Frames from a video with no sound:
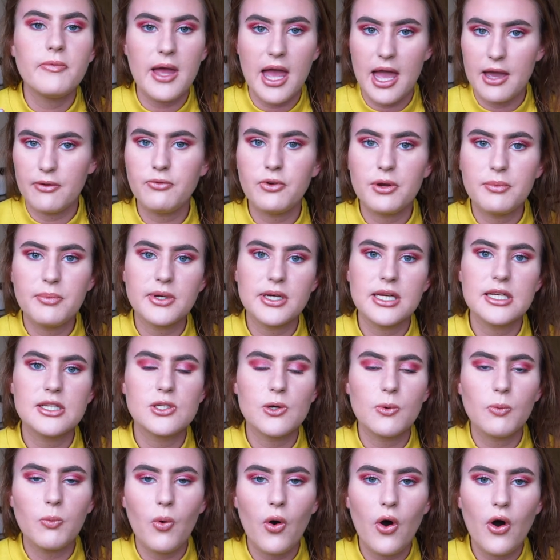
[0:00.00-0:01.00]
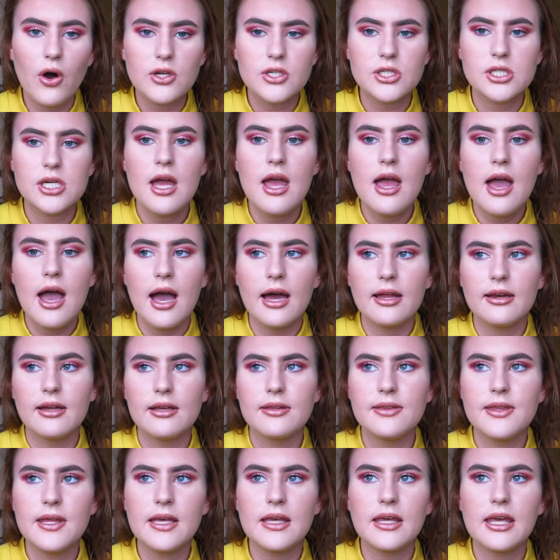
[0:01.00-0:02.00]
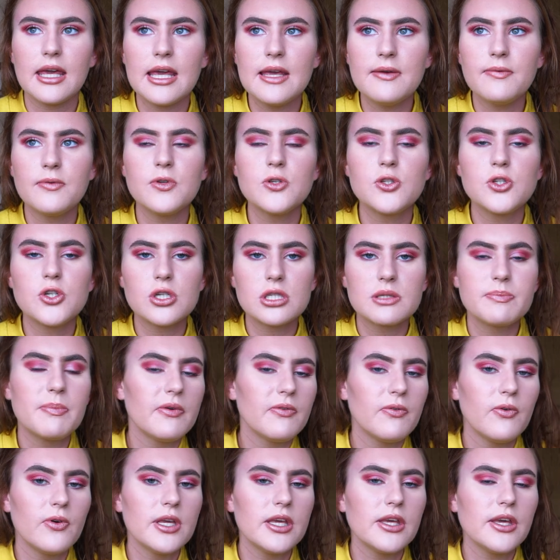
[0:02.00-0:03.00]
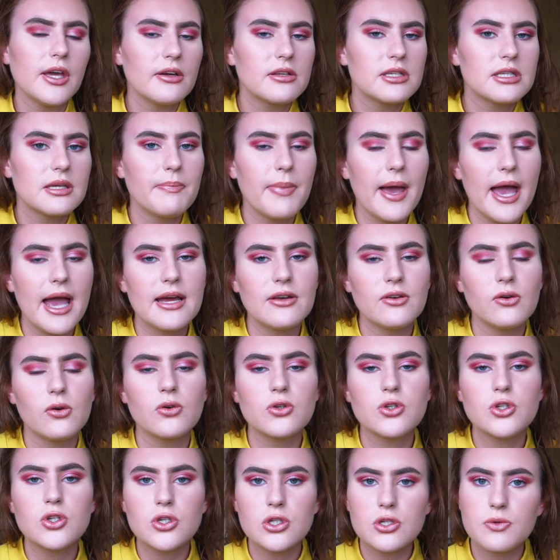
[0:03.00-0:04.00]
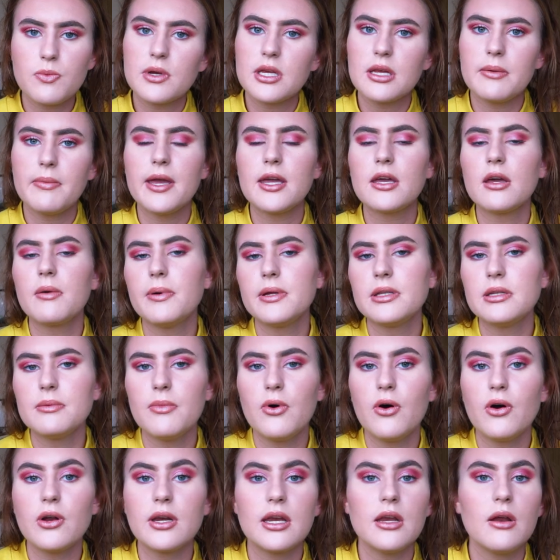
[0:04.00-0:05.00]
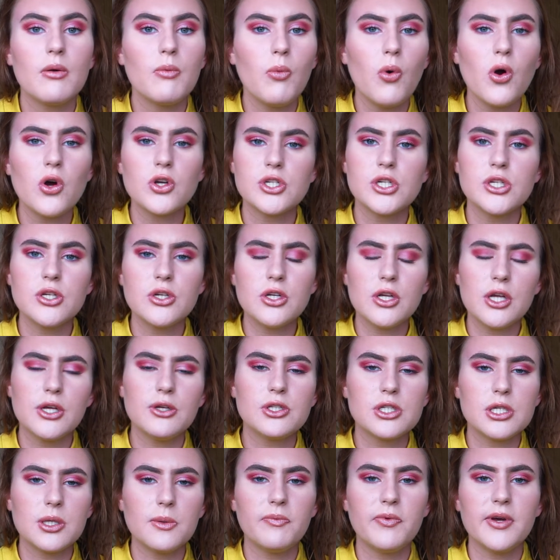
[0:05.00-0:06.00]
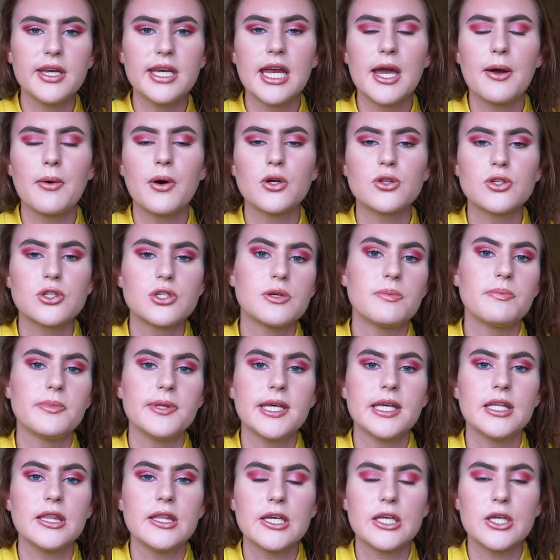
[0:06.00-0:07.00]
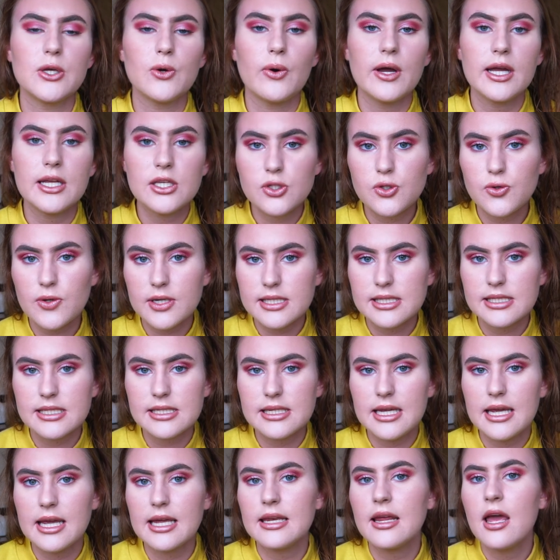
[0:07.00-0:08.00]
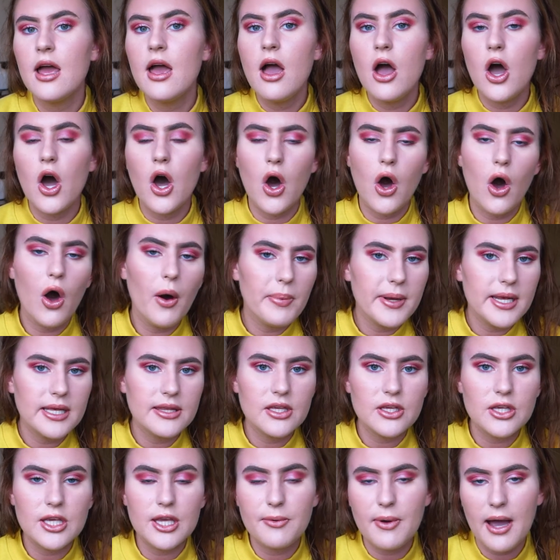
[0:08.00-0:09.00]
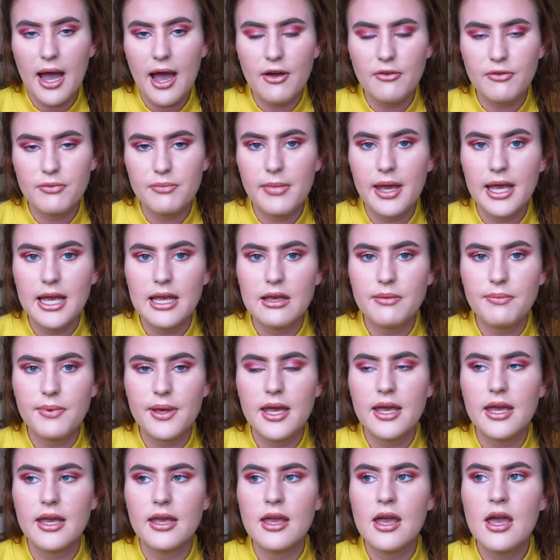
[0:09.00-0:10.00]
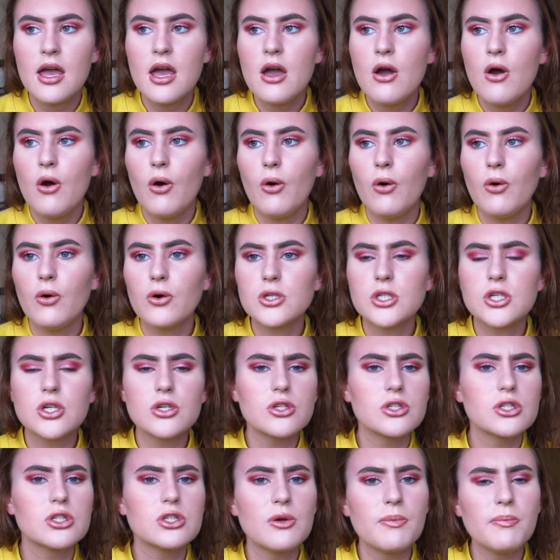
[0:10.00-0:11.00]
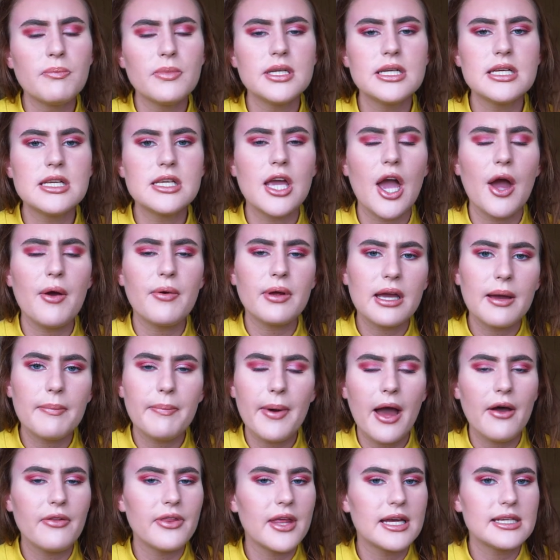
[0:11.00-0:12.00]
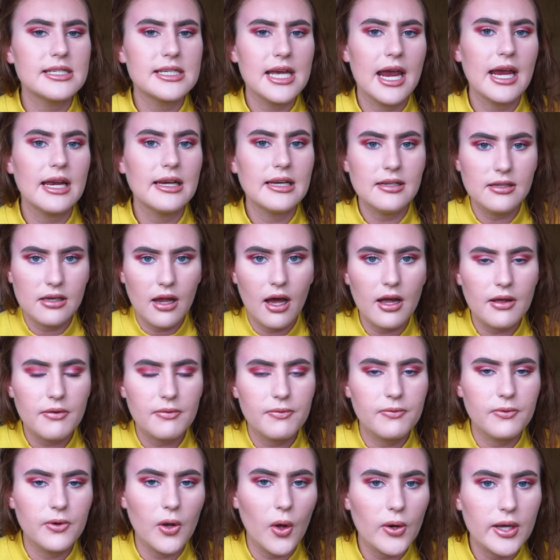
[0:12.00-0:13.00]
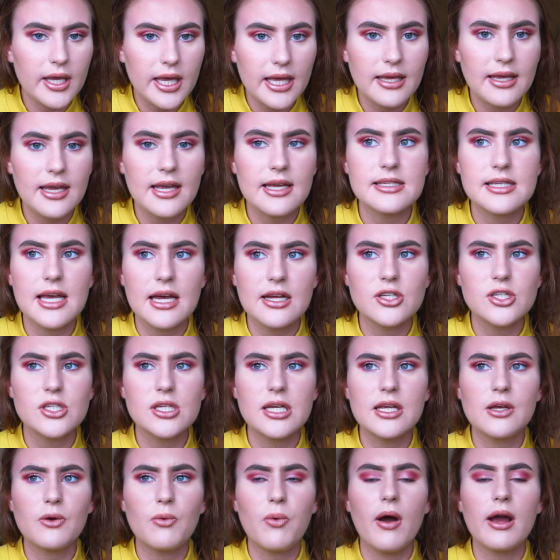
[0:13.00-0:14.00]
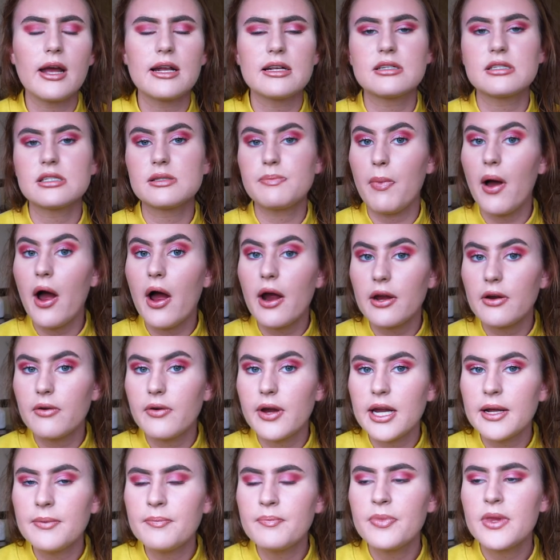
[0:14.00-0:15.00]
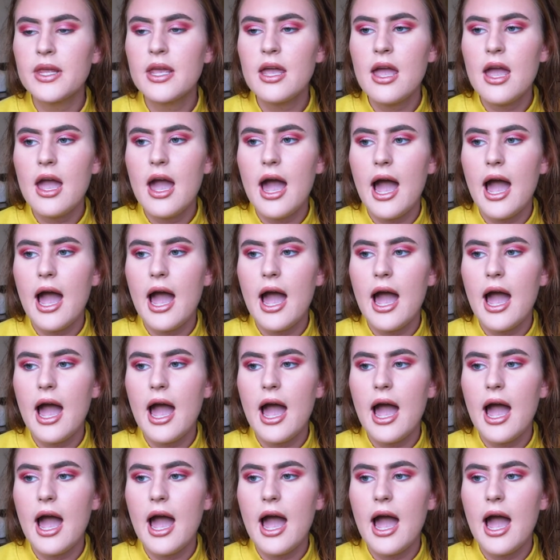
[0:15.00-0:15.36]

for everybody to watch and I think even just before you go to bed or just when you wake up in the morning watching a YouTube video on something that you're interested in a hobby that you have maybe or just somebody going about their daily life vlogging is actually quite inspiring